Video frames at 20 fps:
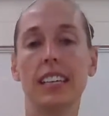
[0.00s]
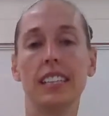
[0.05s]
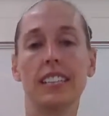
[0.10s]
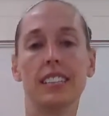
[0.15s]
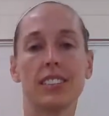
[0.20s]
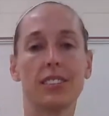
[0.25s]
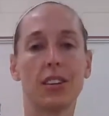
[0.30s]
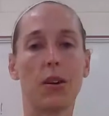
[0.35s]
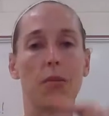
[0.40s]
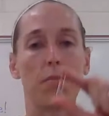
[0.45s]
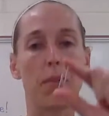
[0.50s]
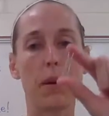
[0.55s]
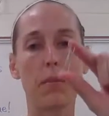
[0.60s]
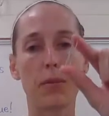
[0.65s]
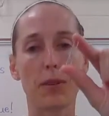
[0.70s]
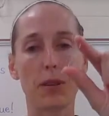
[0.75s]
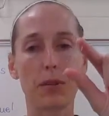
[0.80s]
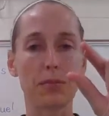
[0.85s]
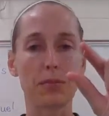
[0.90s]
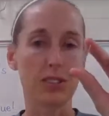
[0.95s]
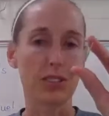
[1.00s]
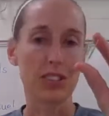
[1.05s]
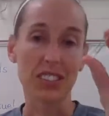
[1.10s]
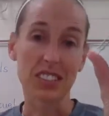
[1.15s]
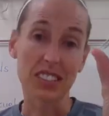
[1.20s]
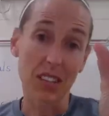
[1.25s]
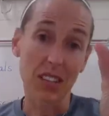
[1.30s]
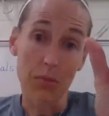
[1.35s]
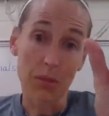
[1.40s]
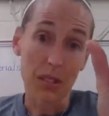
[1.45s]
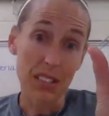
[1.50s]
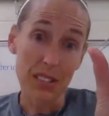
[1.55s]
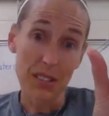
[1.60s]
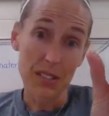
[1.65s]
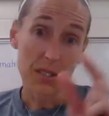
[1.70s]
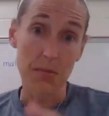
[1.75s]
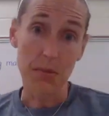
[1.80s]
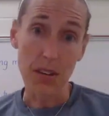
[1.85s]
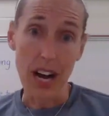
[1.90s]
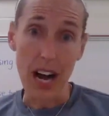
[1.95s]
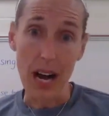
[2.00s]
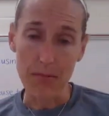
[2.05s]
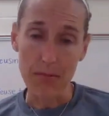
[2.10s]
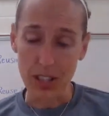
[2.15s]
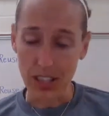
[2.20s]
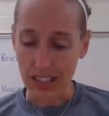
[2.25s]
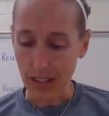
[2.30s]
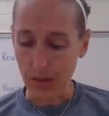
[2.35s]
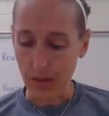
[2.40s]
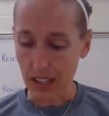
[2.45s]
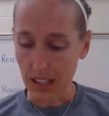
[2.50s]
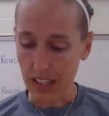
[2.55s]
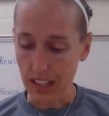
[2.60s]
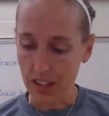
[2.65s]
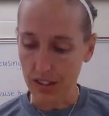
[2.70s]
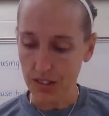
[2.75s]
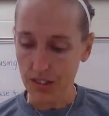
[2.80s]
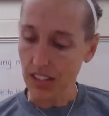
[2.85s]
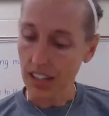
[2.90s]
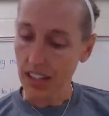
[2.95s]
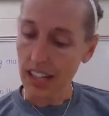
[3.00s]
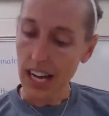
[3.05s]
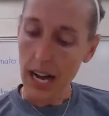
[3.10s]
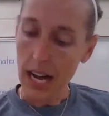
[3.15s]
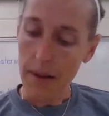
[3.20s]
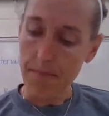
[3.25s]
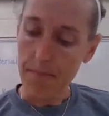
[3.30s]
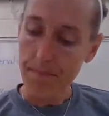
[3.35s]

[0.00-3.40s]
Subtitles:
So paper clips are just a reusable object that we can use a lot.